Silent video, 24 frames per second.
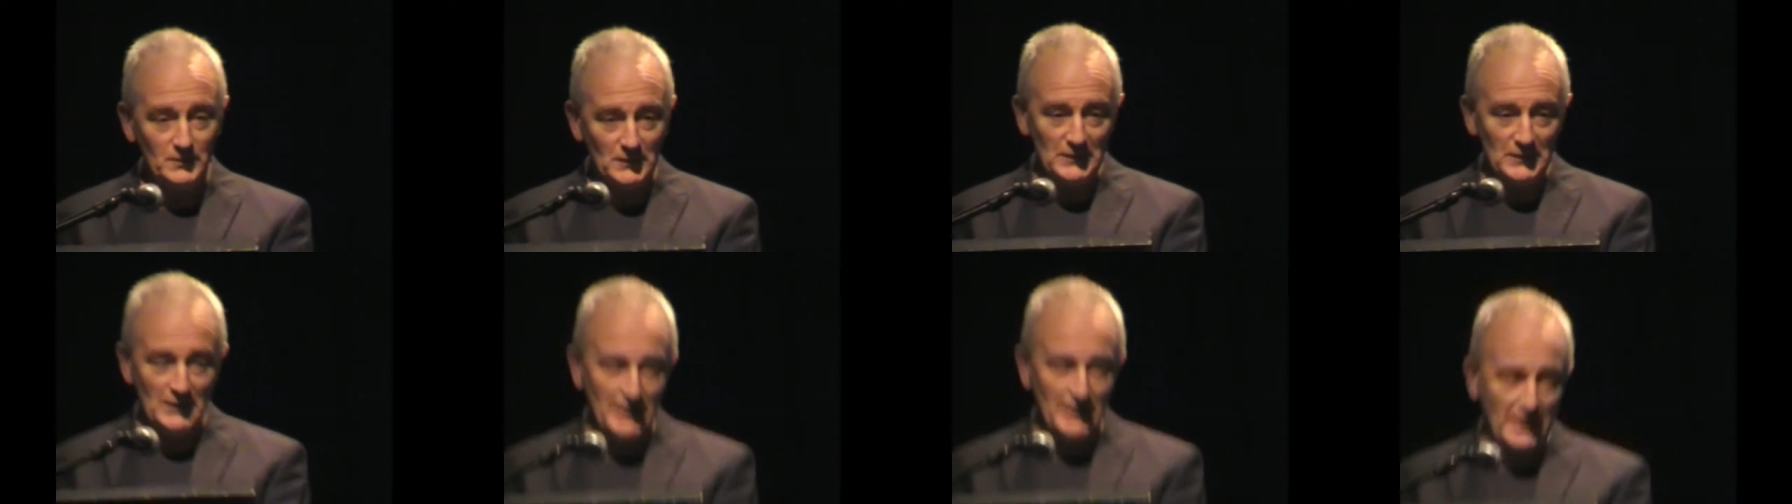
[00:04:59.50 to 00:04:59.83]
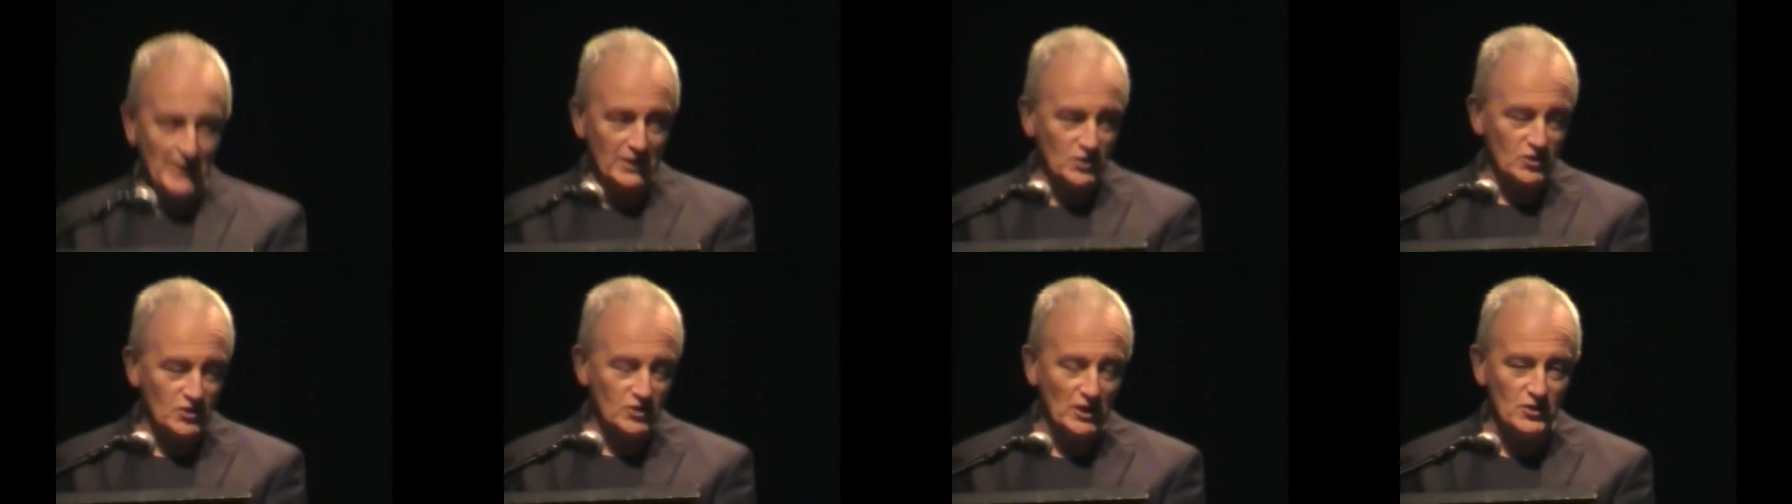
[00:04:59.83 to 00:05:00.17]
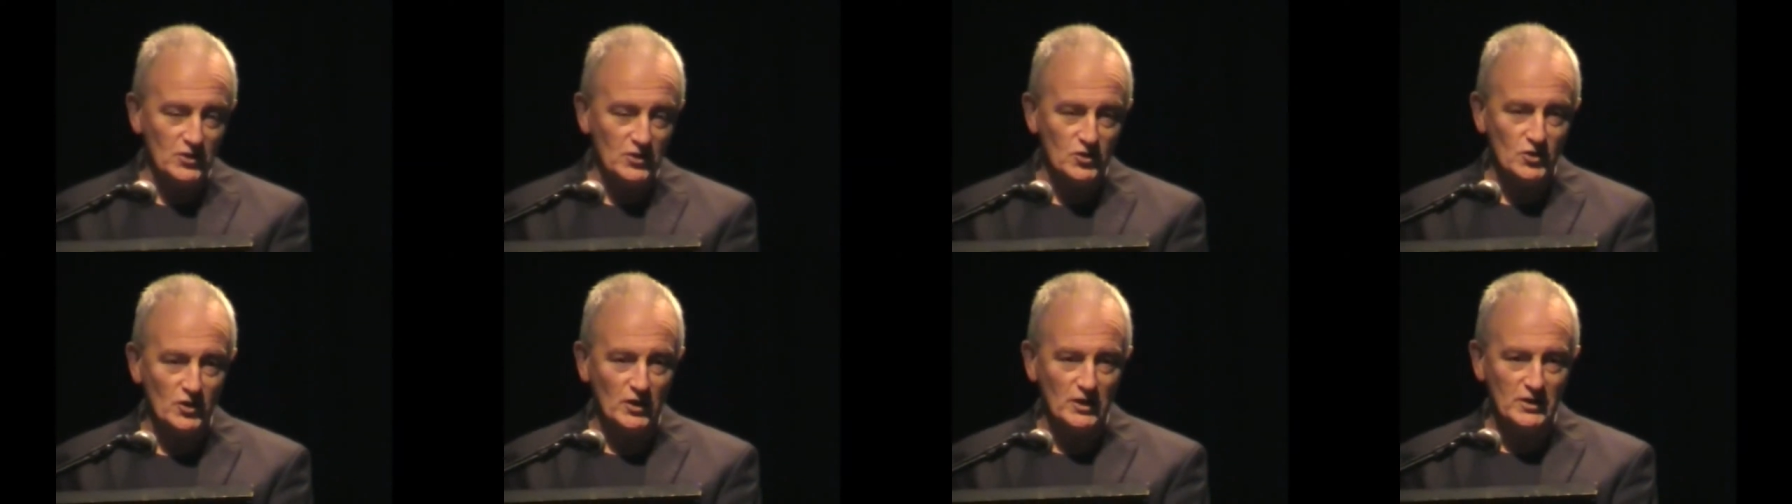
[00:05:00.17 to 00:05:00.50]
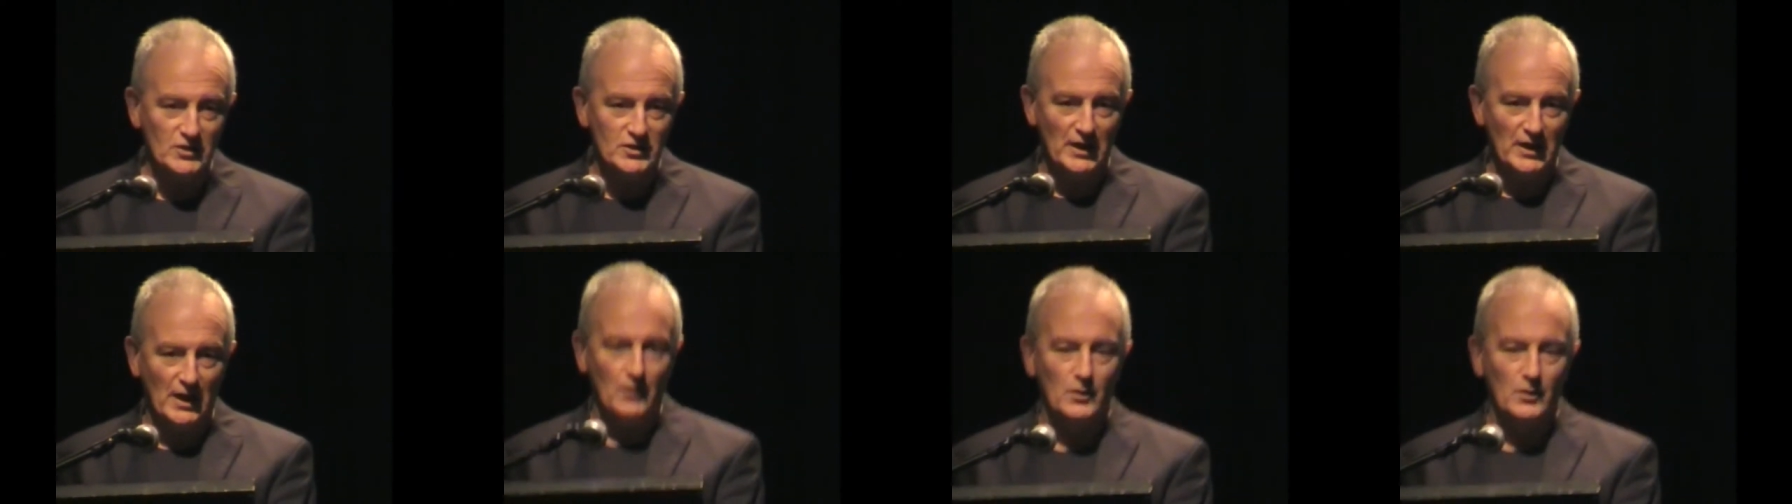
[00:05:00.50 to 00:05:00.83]
the extension
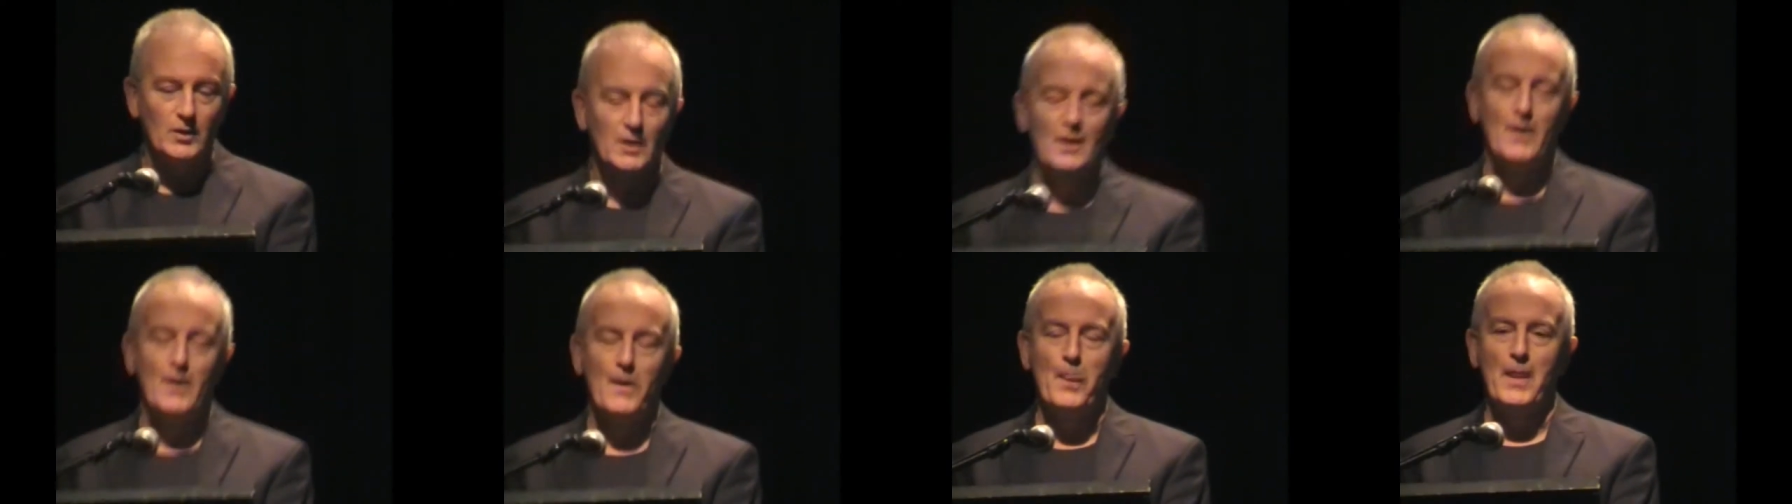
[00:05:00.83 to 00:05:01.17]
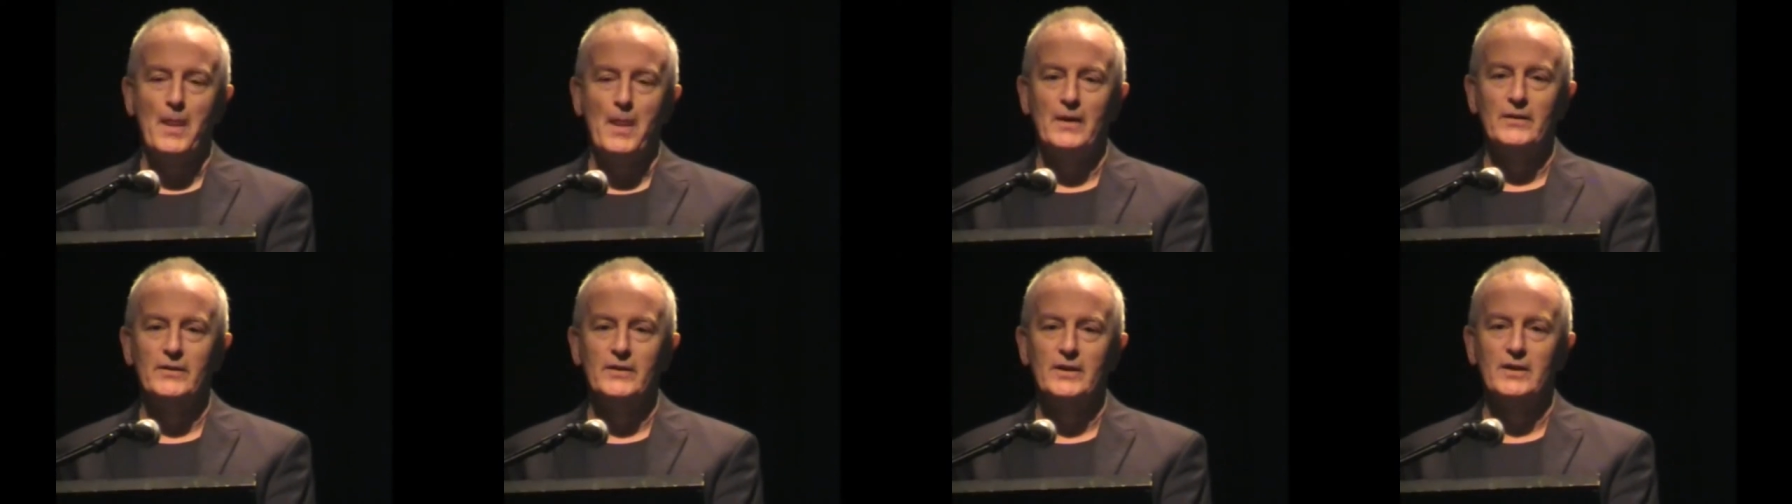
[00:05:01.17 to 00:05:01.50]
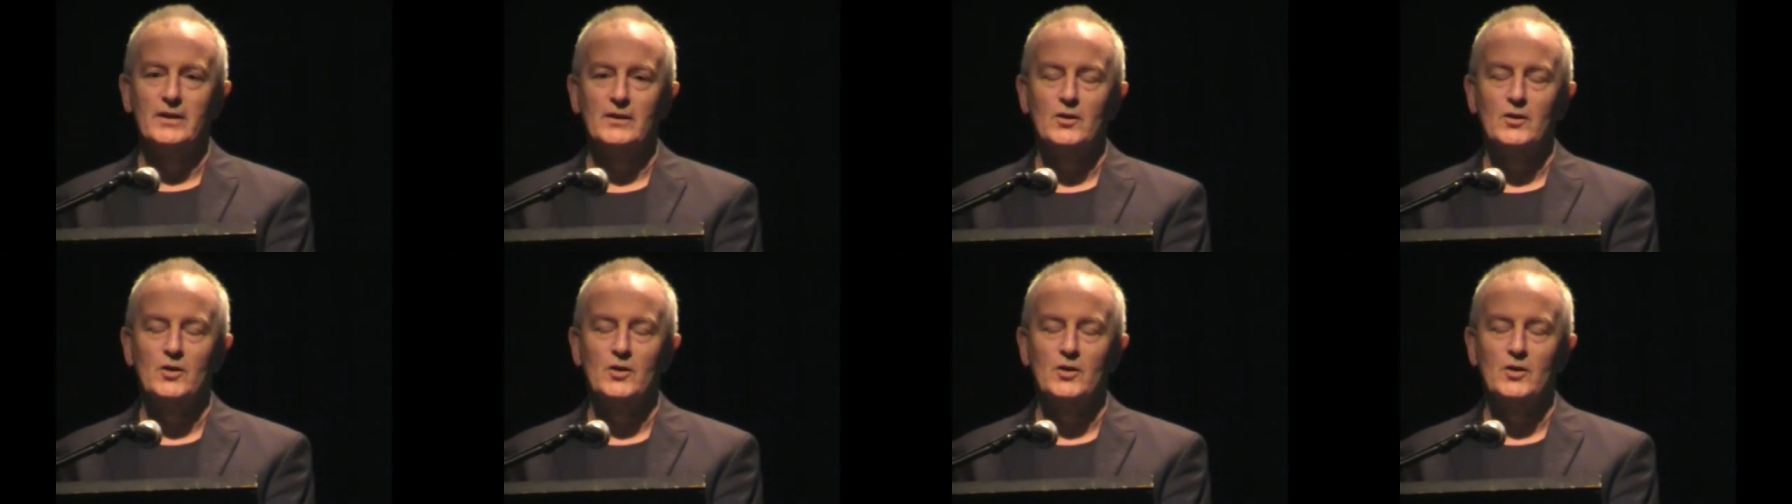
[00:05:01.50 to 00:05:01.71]
is now. And then of